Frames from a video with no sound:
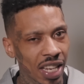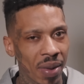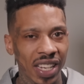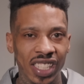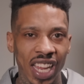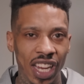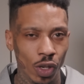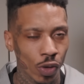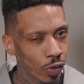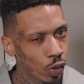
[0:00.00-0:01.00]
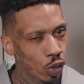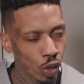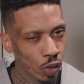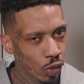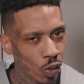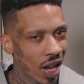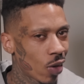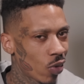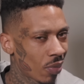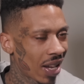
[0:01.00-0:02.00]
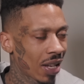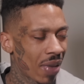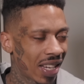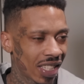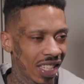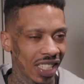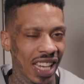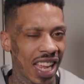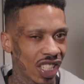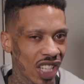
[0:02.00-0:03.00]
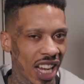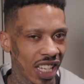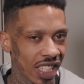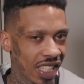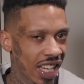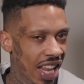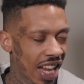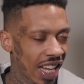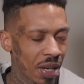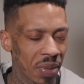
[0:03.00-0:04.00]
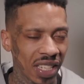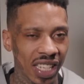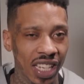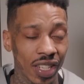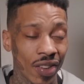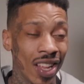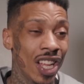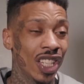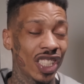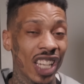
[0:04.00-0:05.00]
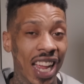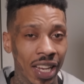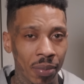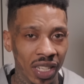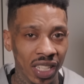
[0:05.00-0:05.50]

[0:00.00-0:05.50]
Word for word: he about to sign Q the Fool. Q the Fool hanging with him like he about to get signed to Shy Glizzy. They acting like they about to sign each other. Shy give him a